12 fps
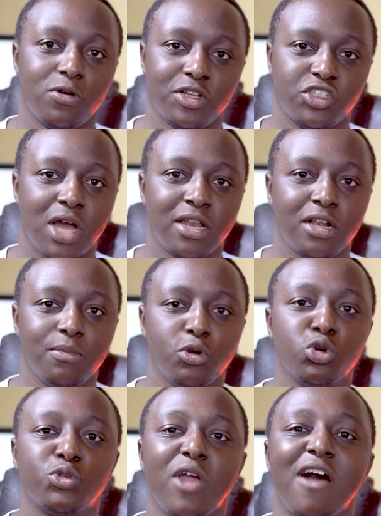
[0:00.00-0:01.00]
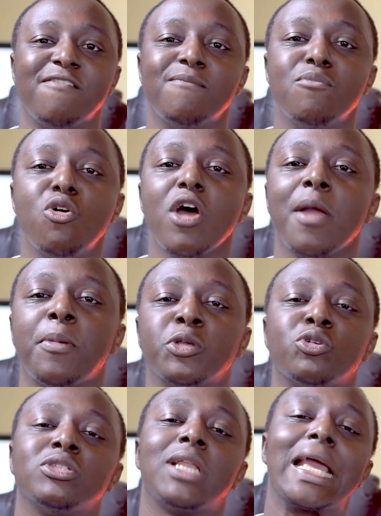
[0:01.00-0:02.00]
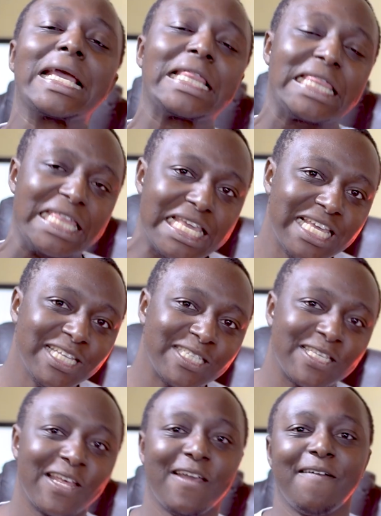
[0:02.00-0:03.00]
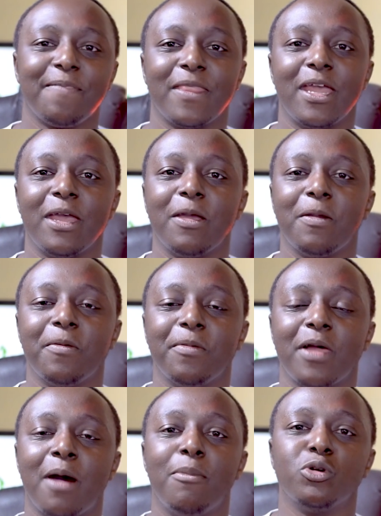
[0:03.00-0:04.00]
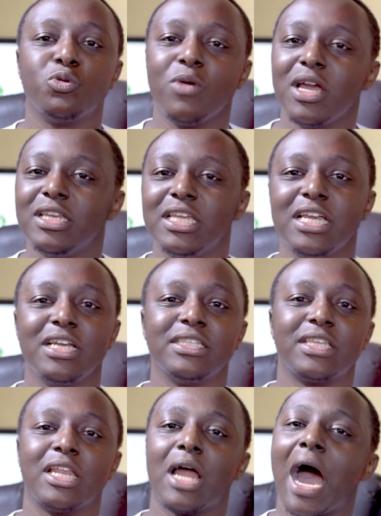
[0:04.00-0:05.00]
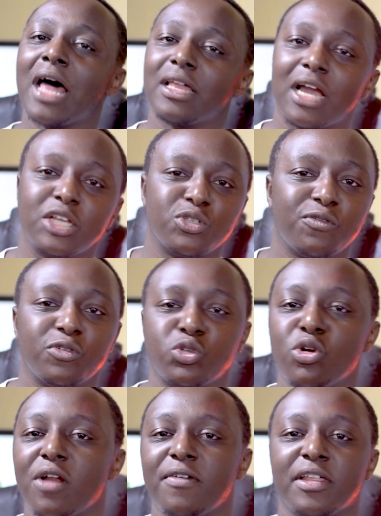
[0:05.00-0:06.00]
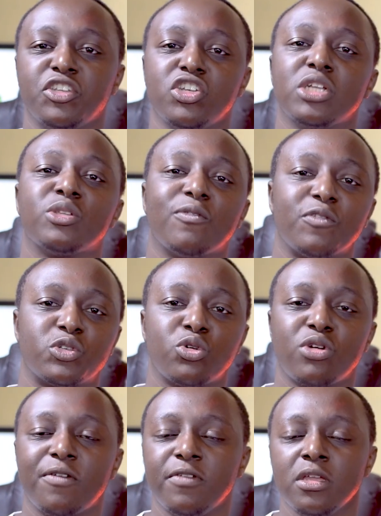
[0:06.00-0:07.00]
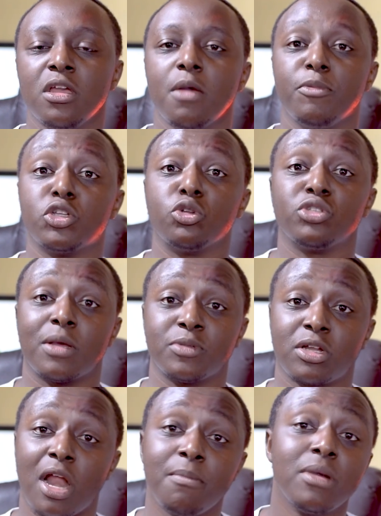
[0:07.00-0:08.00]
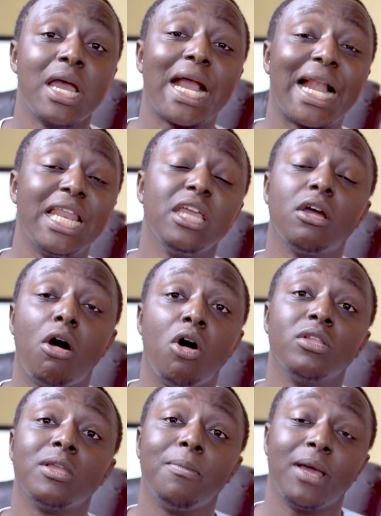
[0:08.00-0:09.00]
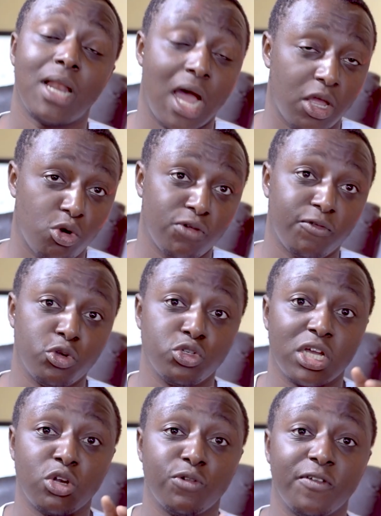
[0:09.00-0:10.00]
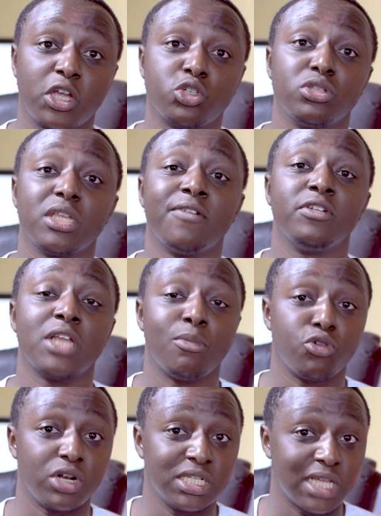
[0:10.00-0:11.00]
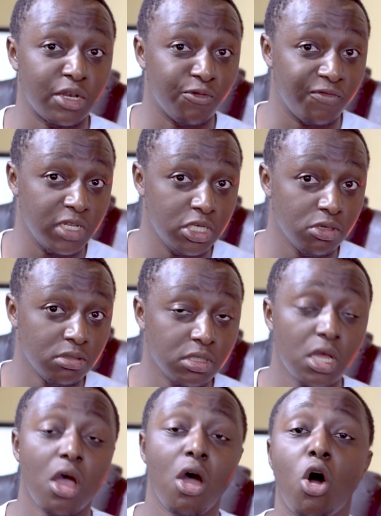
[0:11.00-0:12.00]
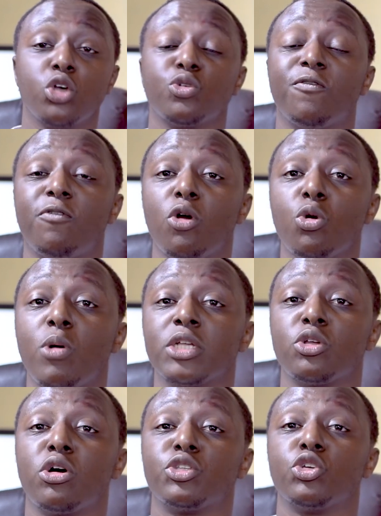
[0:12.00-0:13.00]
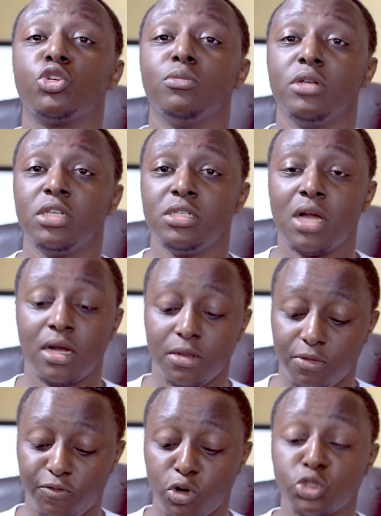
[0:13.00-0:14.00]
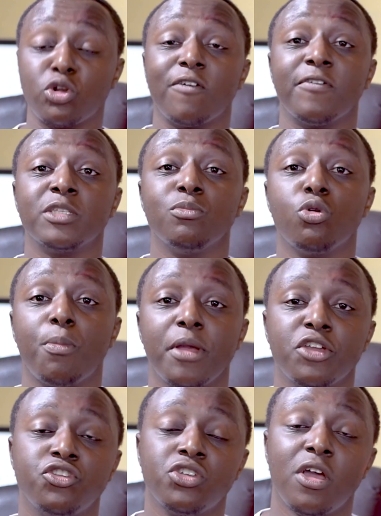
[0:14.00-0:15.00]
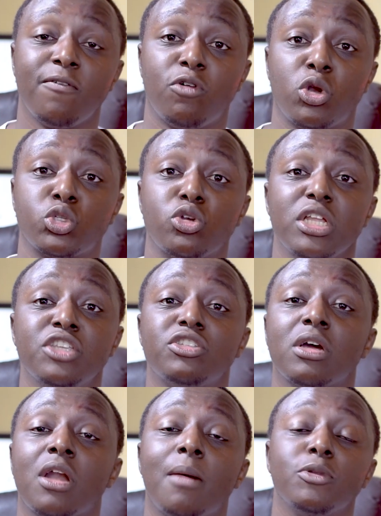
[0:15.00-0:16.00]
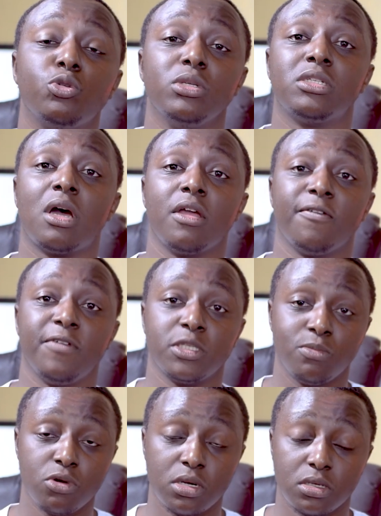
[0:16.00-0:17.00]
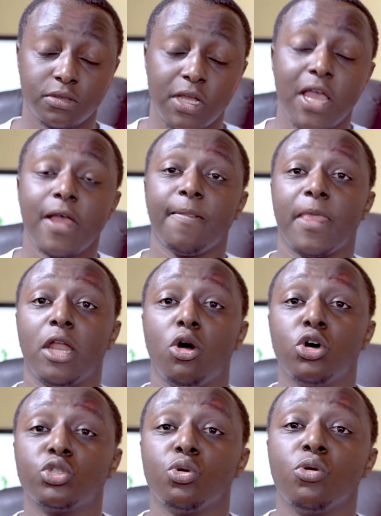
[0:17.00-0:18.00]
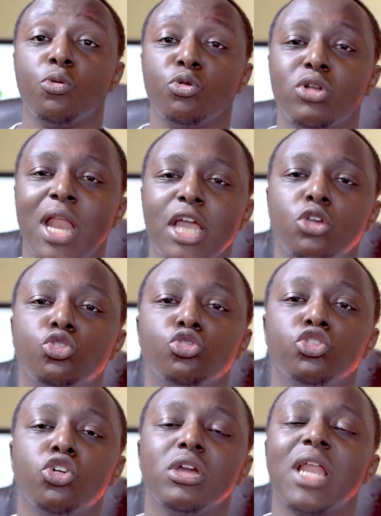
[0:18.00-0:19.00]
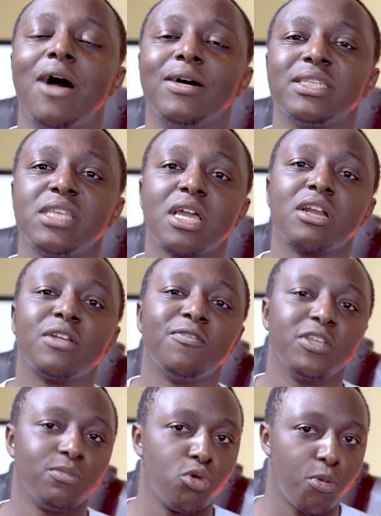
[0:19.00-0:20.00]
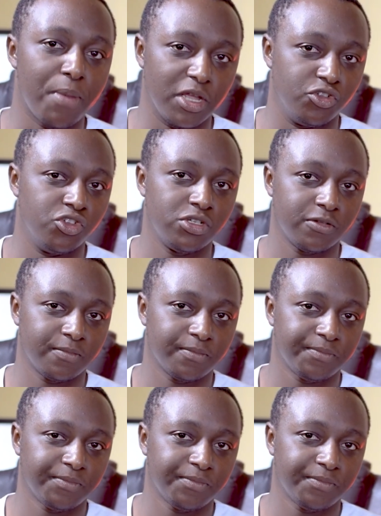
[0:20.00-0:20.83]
to our channel, because we have more episodes like these about weddings and other kinds of photography, other genres of photography. Be sure to subscribe. Click on the bell icon for you to get notifications every time we release a new video. Also, follow us on our social media. Follow us on our Facebook page. Follow us on Instagram, Twitter, and Facebook. And also, we would like you to join our secret Facebook page,